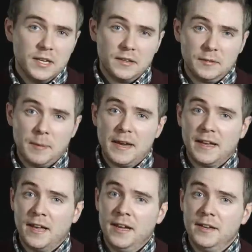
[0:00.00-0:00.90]
despite
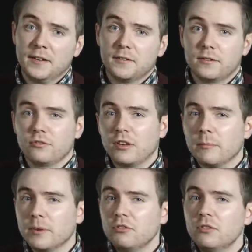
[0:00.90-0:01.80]
hiding such
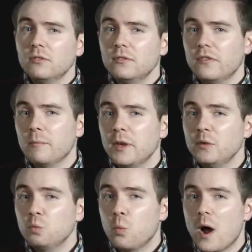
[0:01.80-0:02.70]
ambitions from
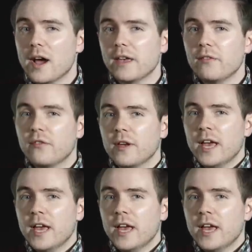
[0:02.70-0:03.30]
his wife.